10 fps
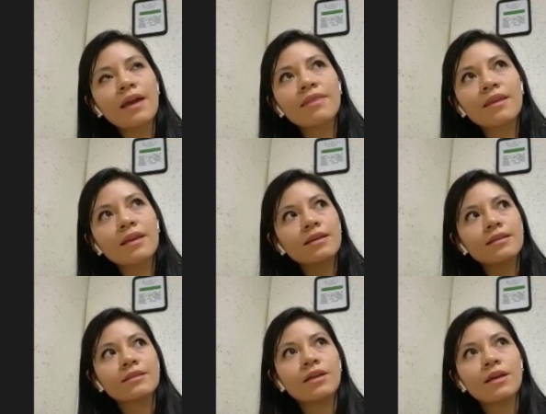i think
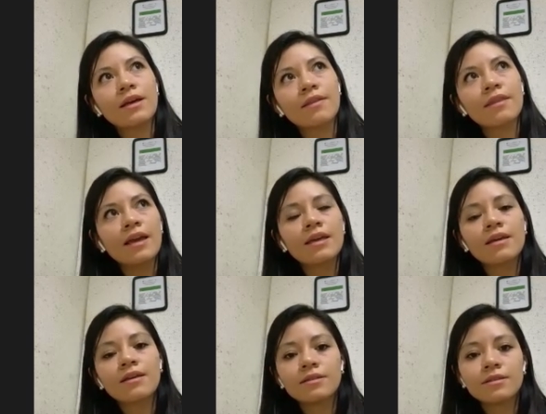uh,
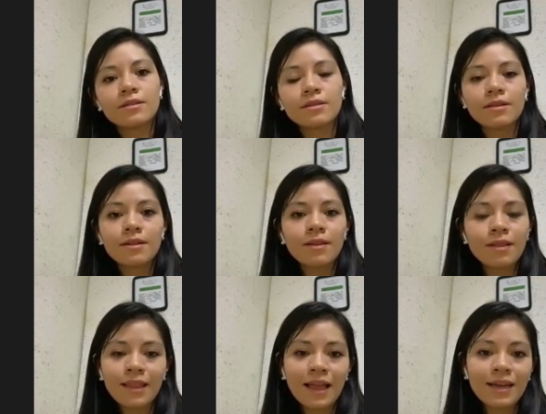they
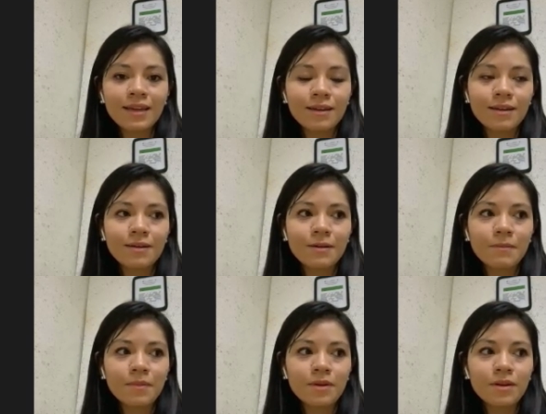like
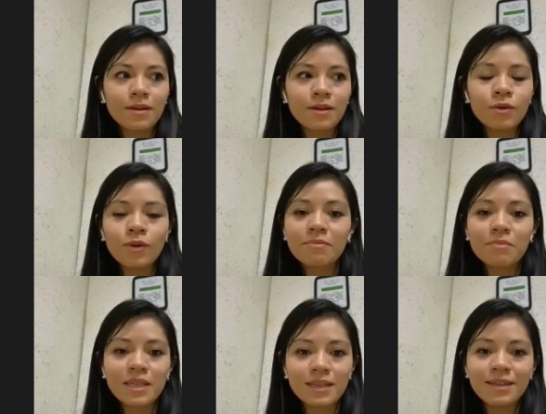um, look at
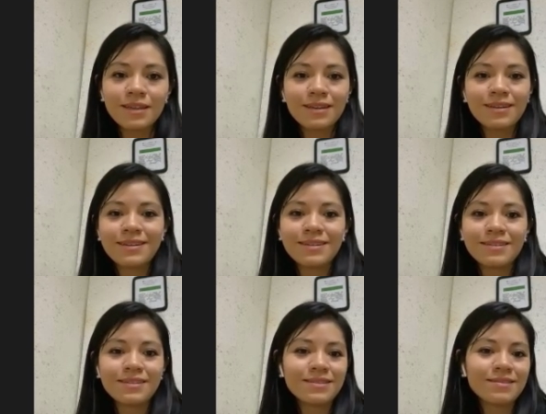me uh,